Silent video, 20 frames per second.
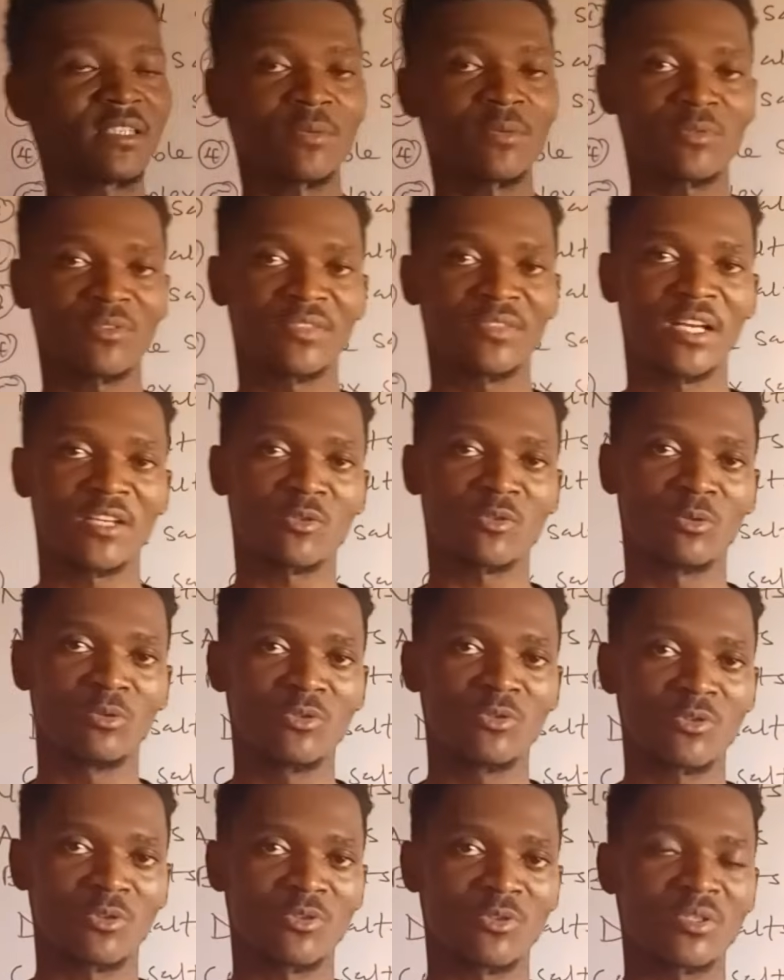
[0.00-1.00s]
in terms of their
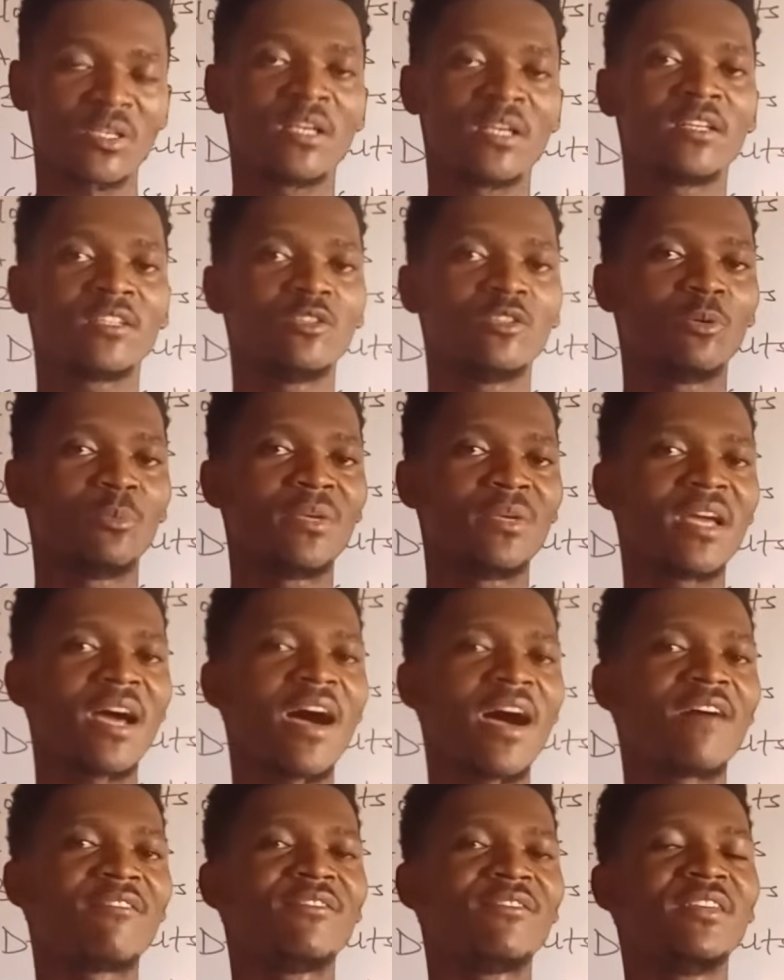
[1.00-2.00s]
solutions, they'll be
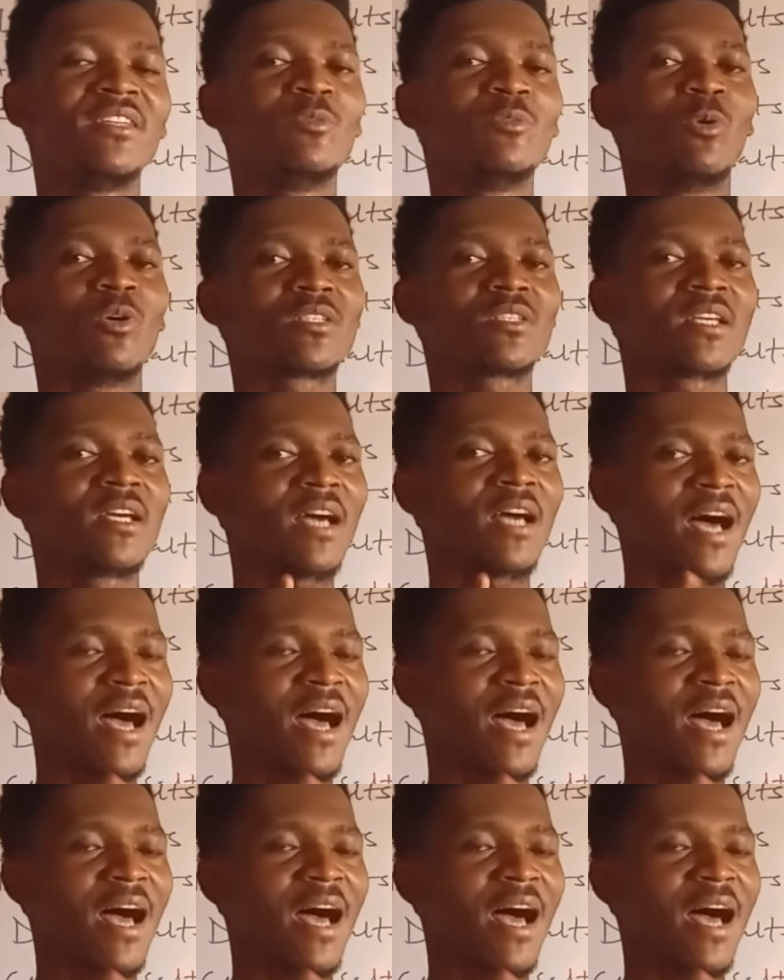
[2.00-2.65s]
having what?